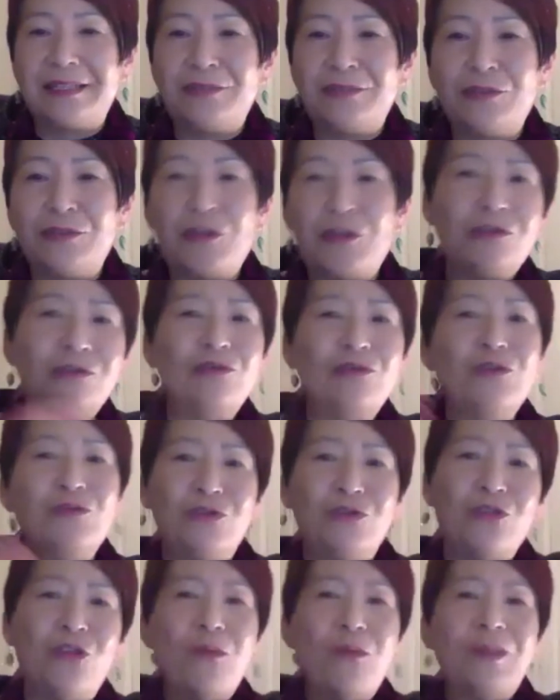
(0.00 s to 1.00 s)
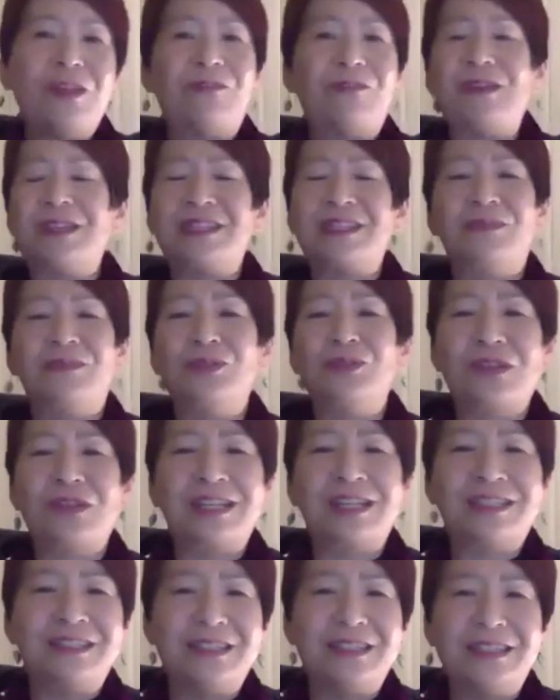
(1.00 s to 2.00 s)
you know, normally festival
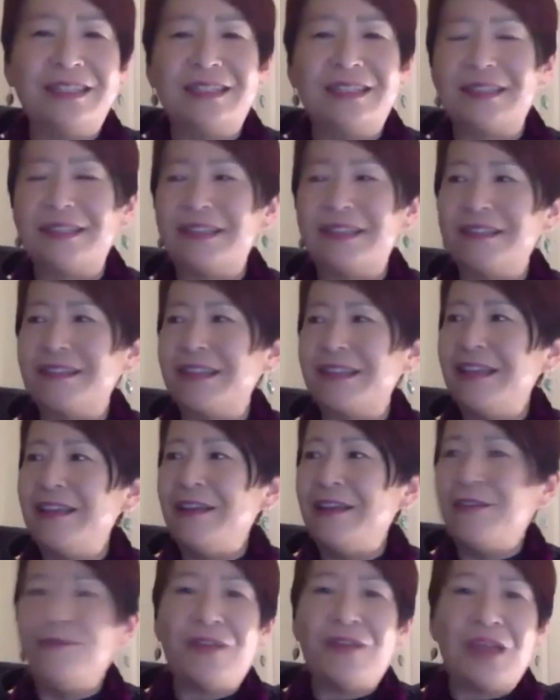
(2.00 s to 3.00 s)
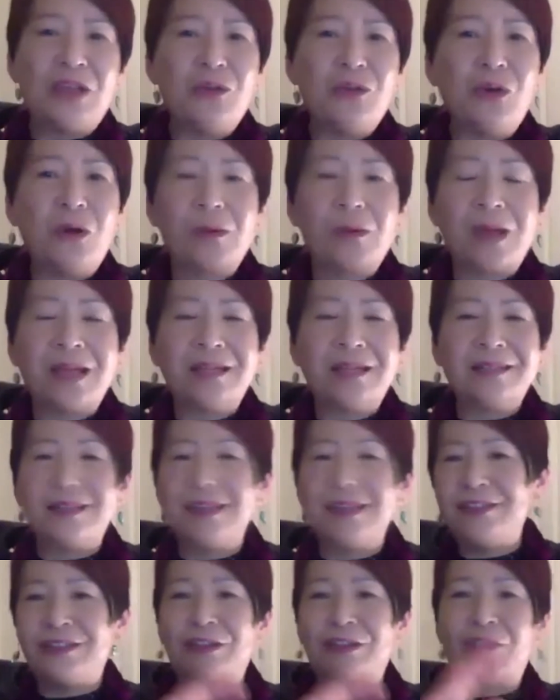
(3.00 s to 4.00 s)
directors and venue operators,
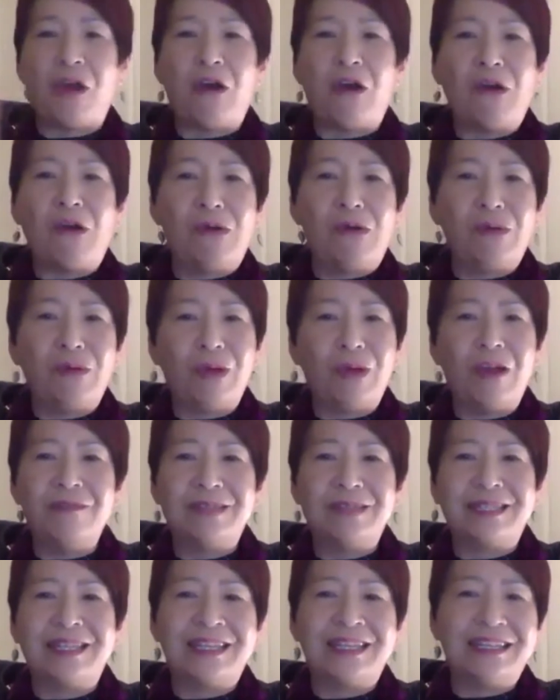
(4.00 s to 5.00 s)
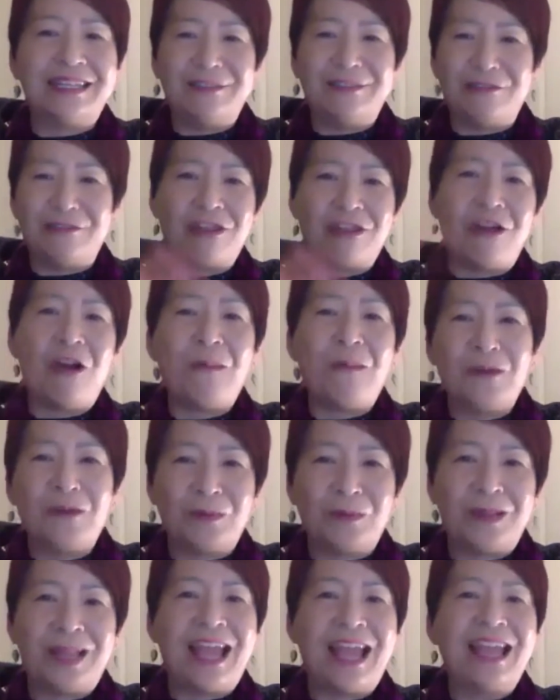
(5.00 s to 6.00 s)
they just go overseas, you know, they hop on a
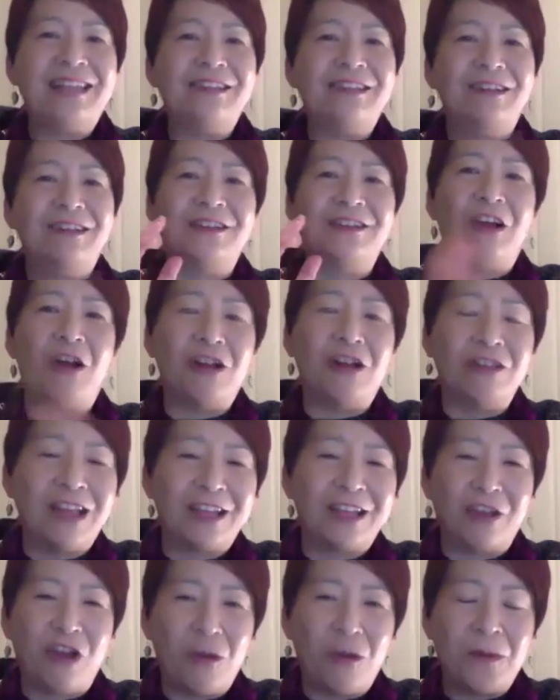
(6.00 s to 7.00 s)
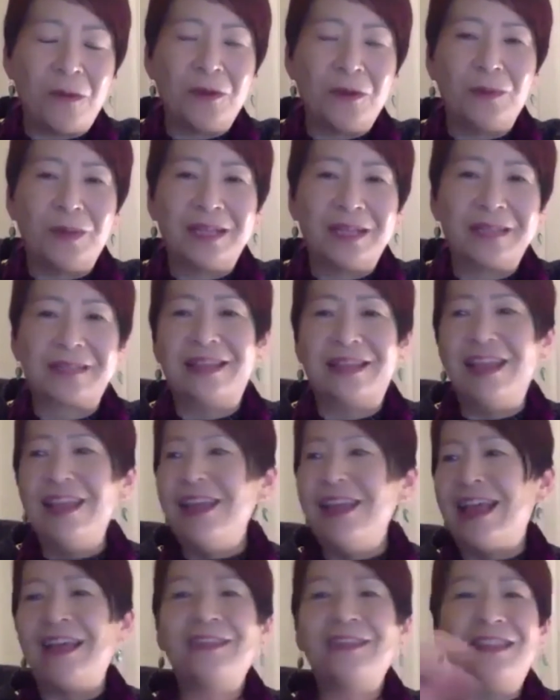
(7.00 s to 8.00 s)
plane, you hop on a bus,
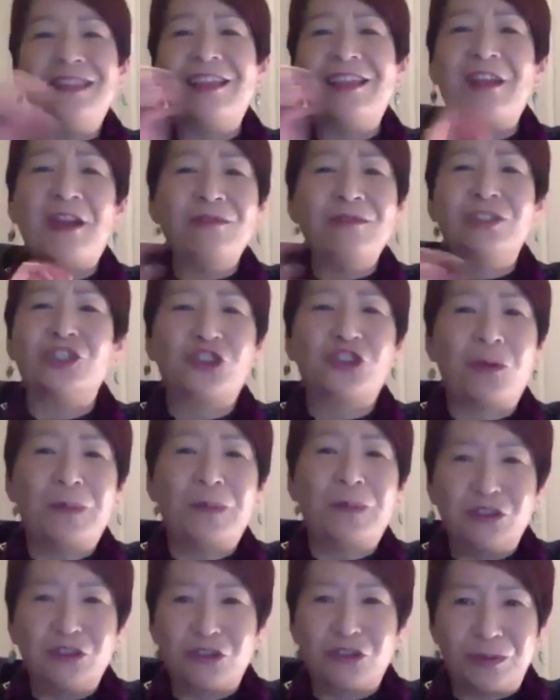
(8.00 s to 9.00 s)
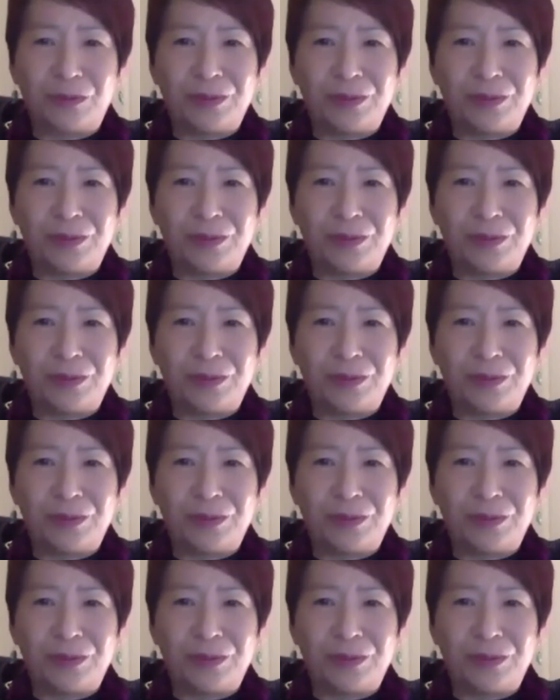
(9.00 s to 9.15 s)
and then they go on a shopping trip.